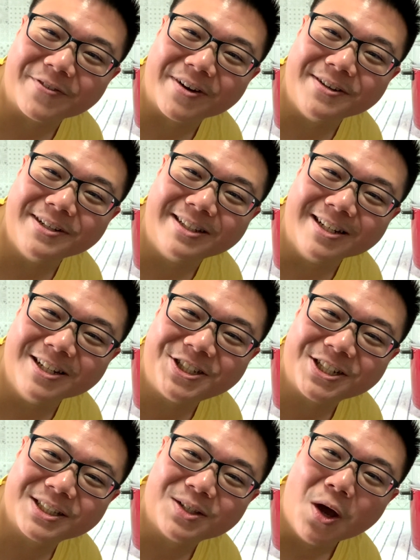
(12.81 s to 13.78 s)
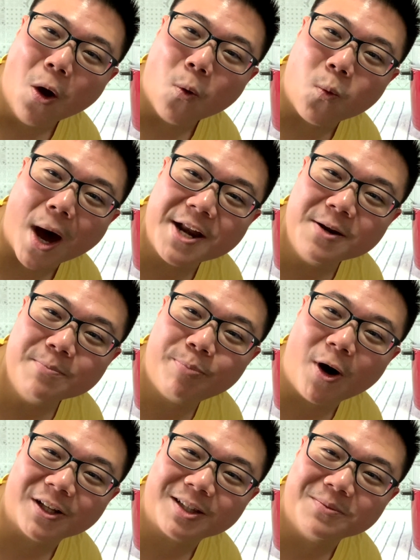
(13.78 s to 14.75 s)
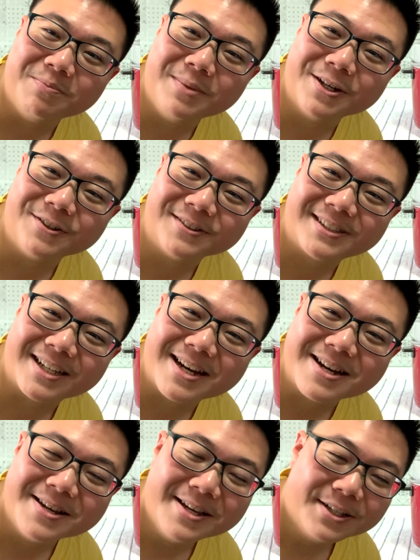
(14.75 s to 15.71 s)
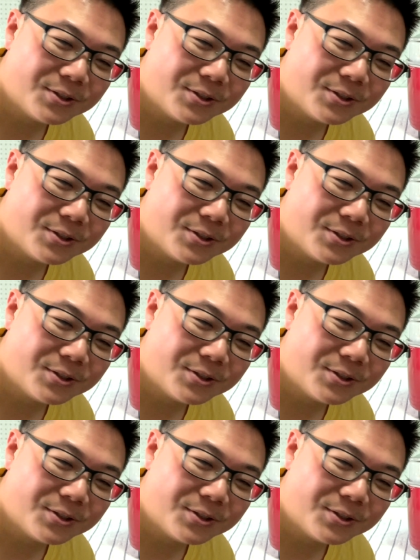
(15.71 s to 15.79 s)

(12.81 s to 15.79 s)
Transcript: very delicious one pot meals. Huh?